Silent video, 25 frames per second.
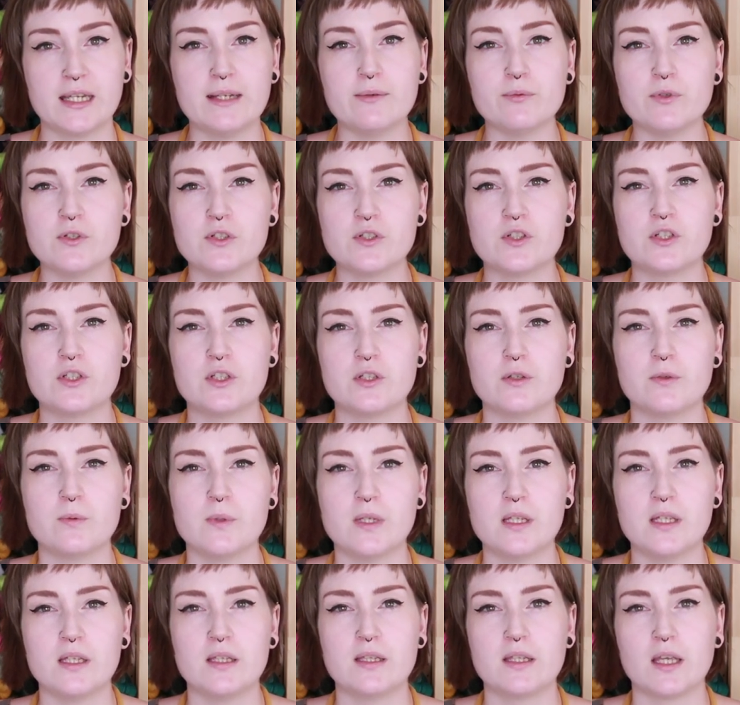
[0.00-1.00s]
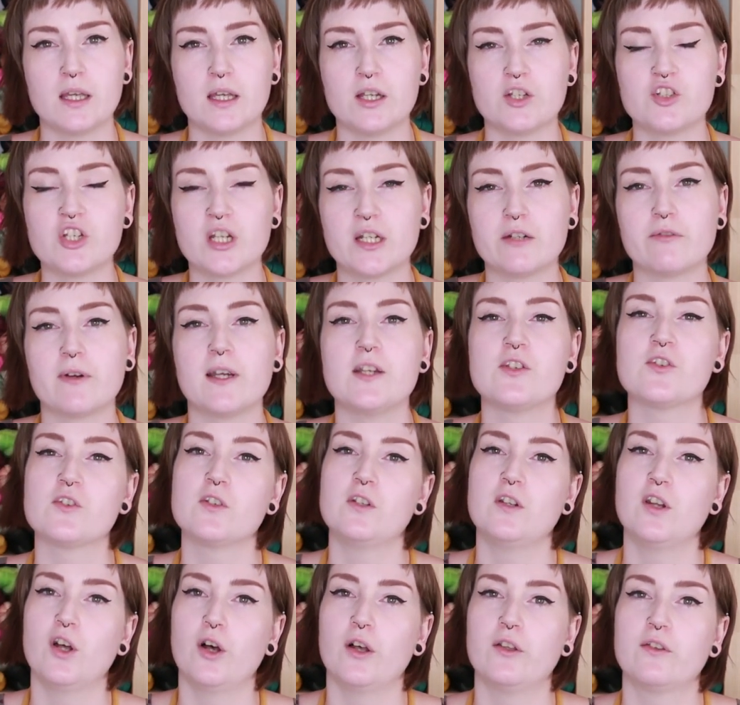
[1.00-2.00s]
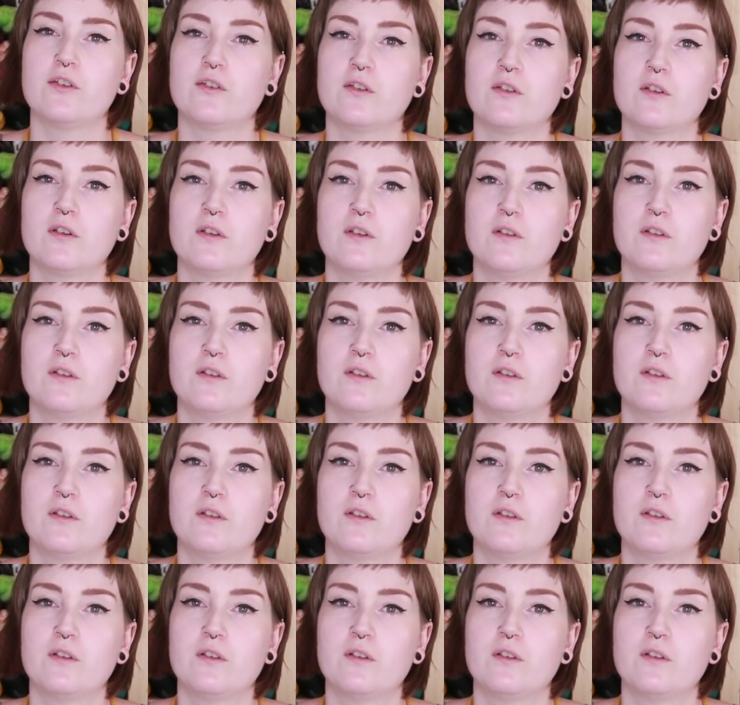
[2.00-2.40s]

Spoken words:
it was to do with Generation Lost.